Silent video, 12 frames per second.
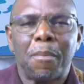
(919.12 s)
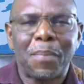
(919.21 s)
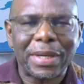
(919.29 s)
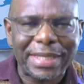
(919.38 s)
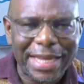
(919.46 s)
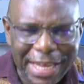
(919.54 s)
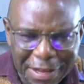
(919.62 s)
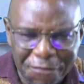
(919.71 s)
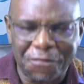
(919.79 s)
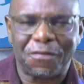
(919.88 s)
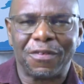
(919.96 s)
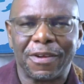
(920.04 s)
But
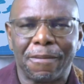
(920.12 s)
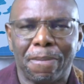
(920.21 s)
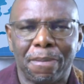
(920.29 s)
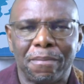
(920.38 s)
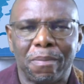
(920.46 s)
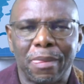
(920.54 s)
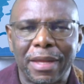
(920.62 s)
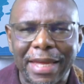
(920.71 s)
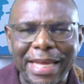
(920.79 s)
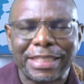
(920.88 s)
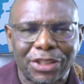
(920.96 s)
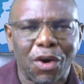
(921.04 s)
if
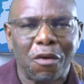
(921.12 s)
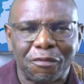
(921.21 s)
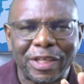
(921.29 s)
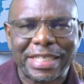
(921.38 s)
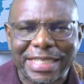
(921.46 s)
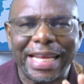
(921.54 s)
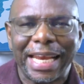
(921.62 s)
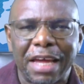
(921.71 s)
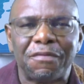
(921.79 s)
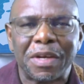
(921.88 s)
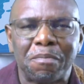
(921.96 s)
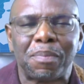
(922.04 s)
each of these
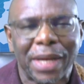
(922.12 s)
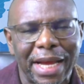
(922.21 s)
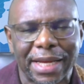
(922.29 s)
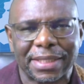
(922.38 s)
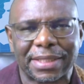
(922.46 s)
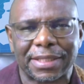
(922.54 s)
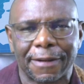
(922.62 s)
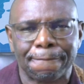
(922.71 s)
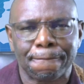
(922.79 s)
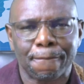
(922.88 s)
11 players